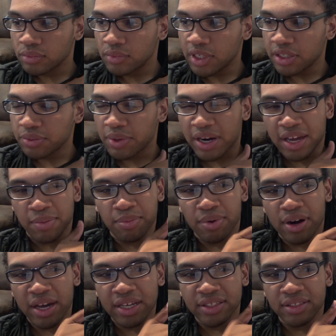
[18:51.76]
that's what I had.
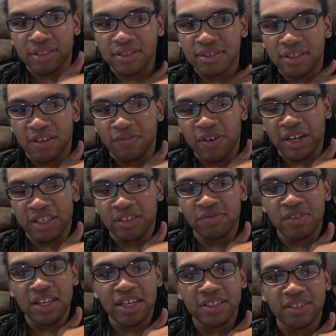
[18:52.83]
Price,
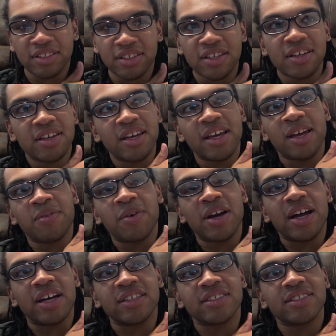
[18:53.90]
effectiveness, and what
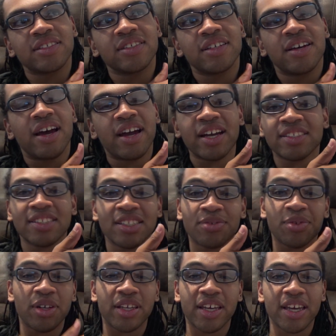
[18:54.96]
else? I guess that's
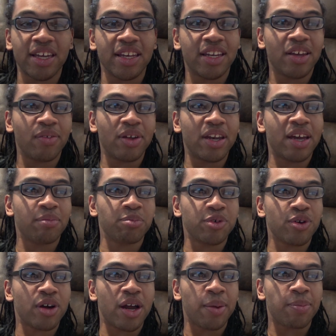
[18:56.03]
really it. I mean, I'm
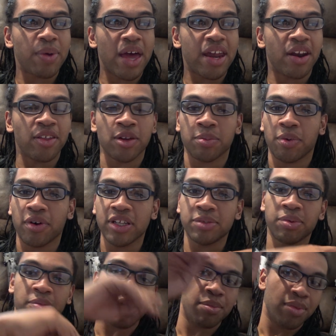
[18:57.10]
sure I had other points,
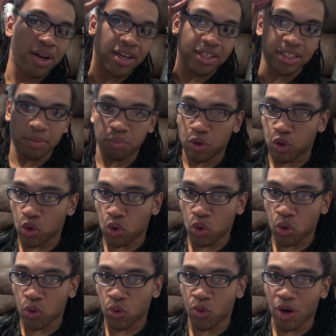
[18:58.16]
but my brain is like,
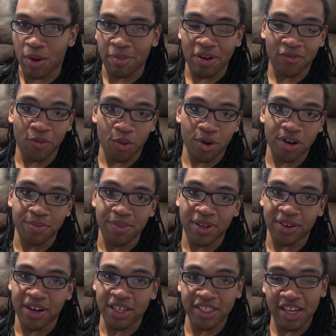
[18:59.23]
I'm on 400
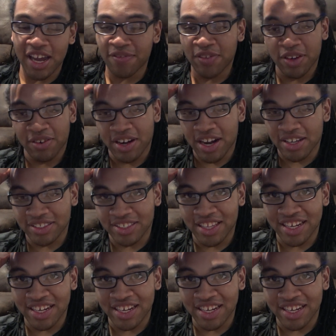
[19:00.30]
milligrams of caffeine right now, so